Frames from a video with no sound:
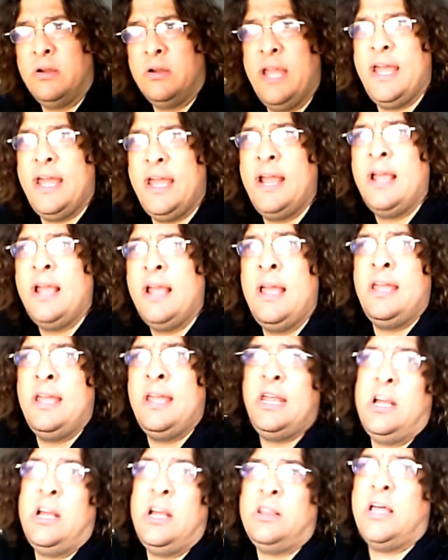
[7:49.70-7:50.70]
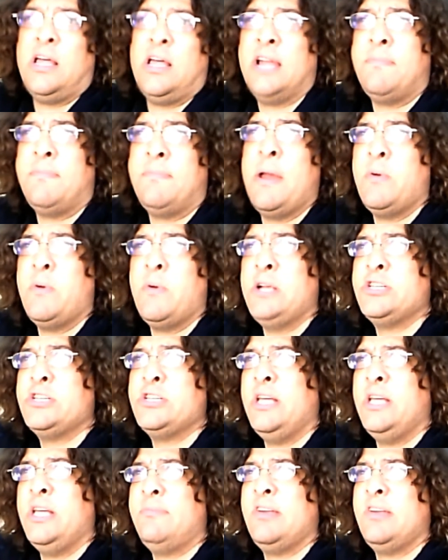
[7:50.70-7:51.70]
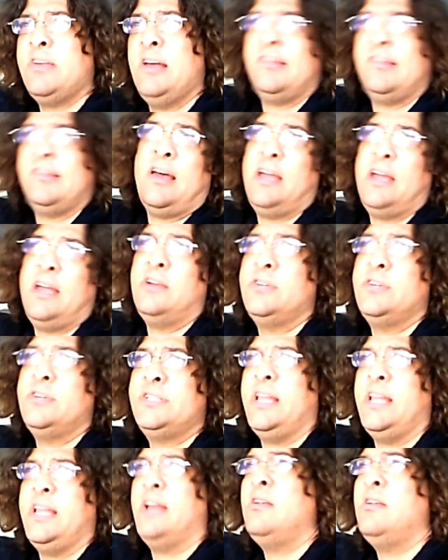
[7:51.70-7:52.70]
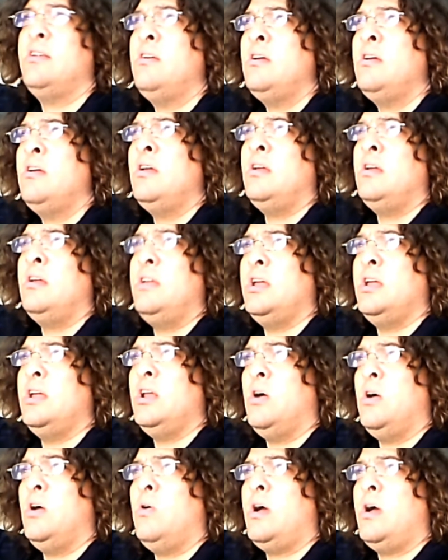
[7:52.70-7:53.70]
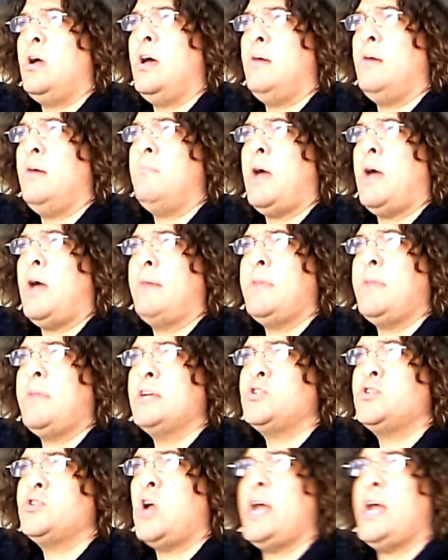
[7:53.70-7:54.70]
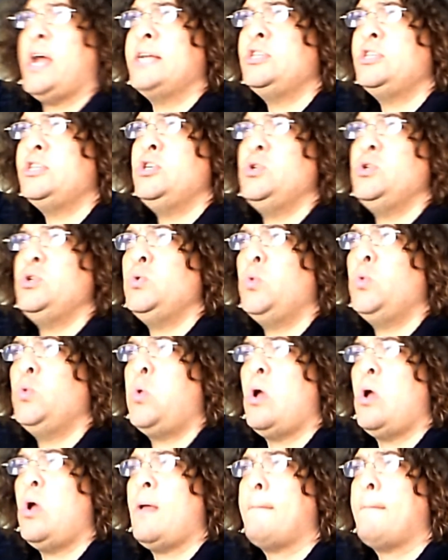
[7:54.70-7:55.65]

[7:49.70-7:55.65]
Okay? You don't like my range claims, guys? I understand. You know, I'm not trying to